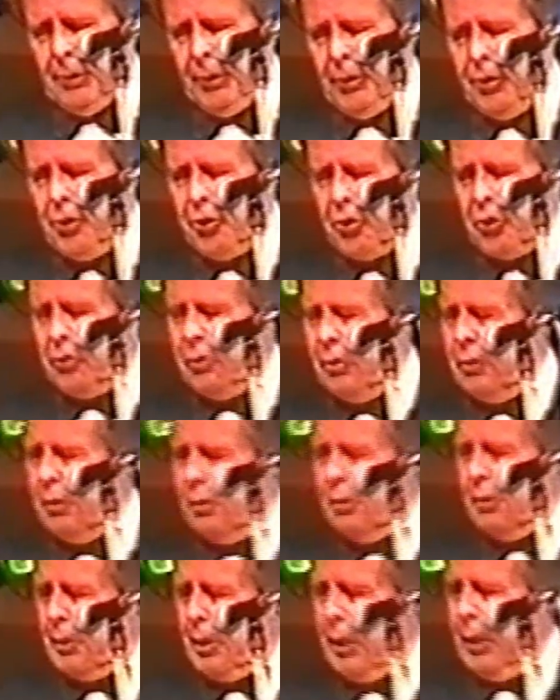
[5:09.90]
we just
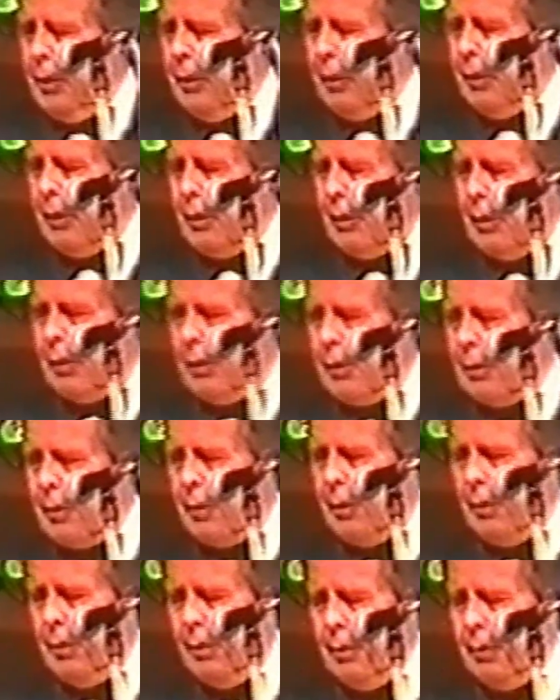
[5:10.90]
cruised. Yes.
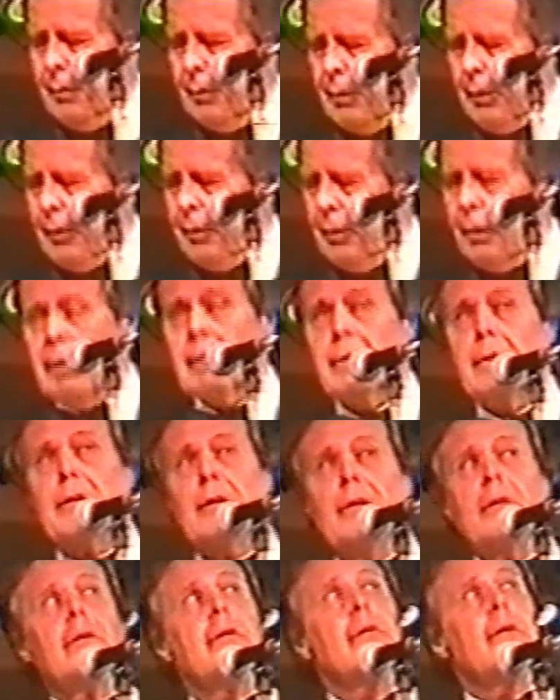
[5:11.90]
One day I was
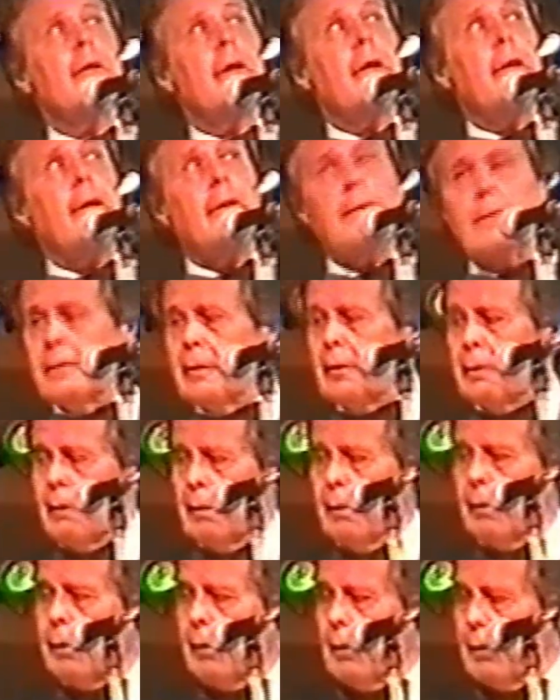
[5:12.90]
in too many
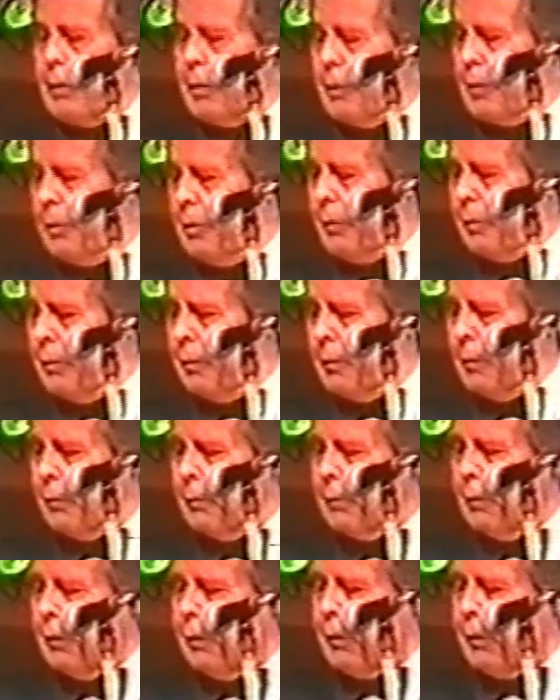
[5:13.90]
foreign places during the war, you